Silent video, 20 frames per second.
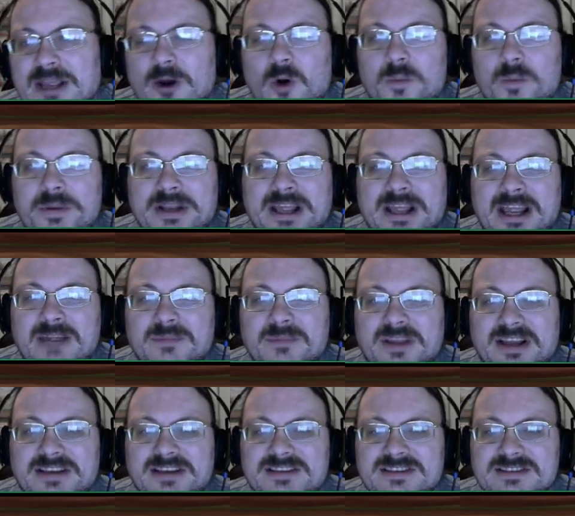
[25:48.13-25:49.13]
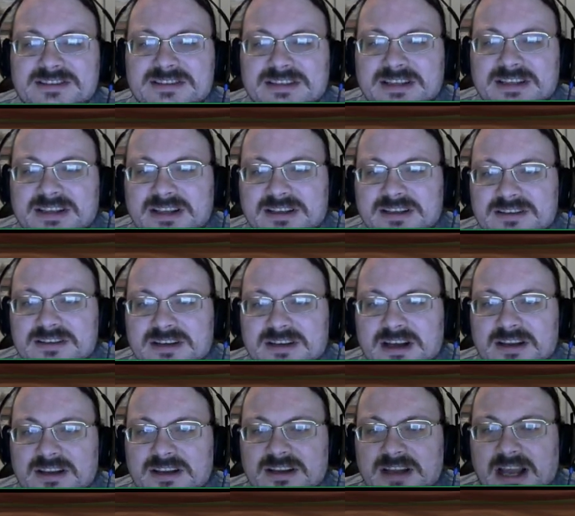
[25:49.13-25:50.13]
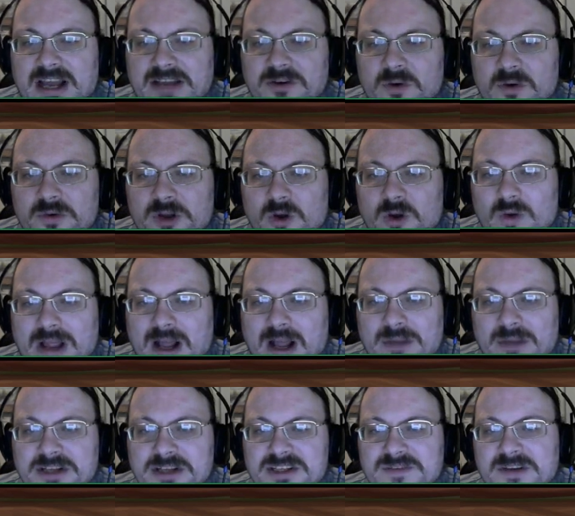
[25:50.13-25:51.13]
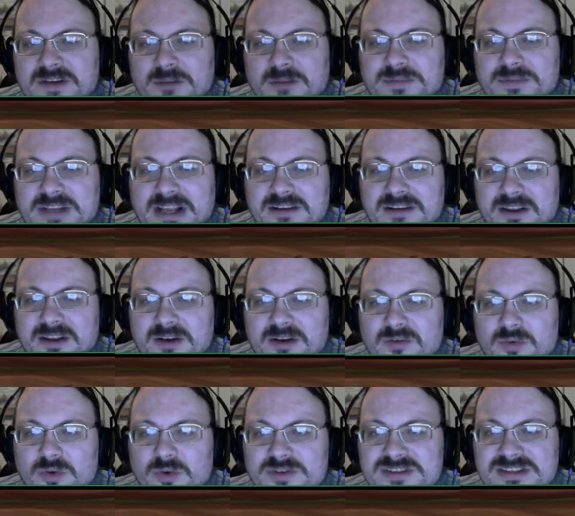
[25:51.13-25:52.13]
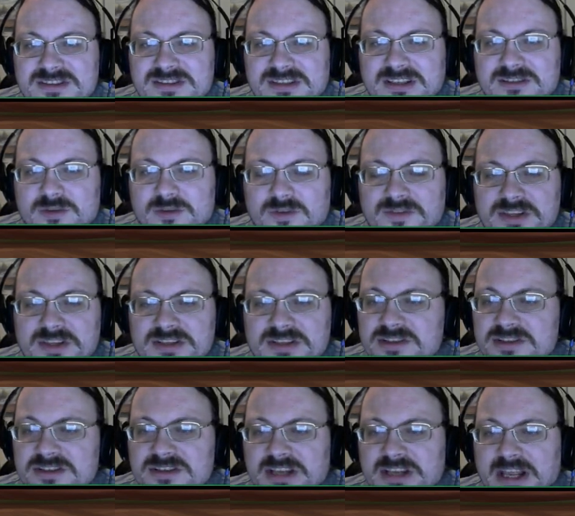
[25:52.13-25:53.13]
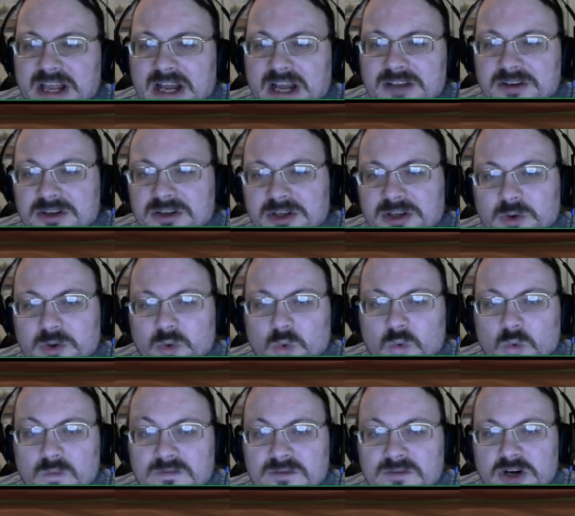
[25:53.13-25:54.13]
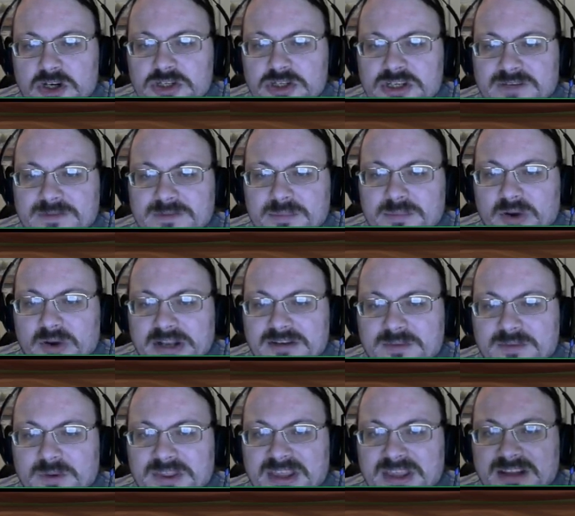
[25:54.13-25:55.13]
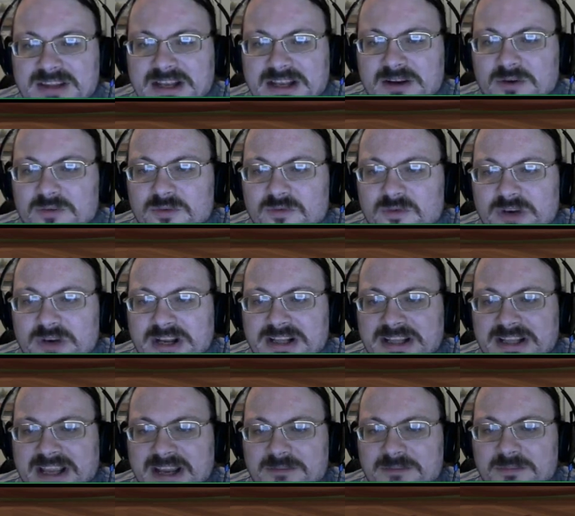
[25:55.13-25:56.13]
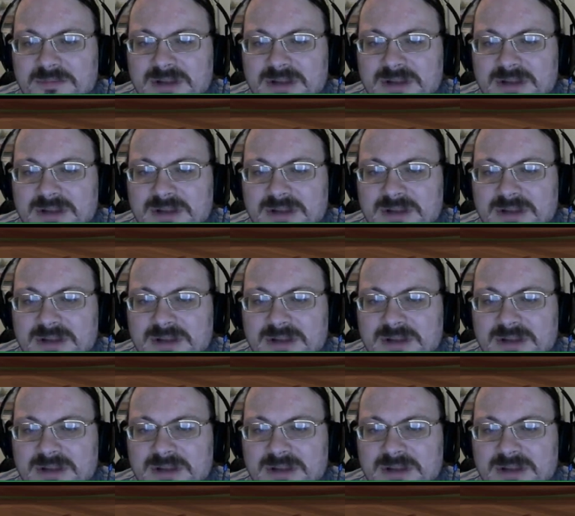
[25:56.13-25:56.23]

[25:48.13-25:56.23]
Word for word: open game license, I don't know how much of an update to their rules this is, or if this is just like a new version of a print with it. They don't really...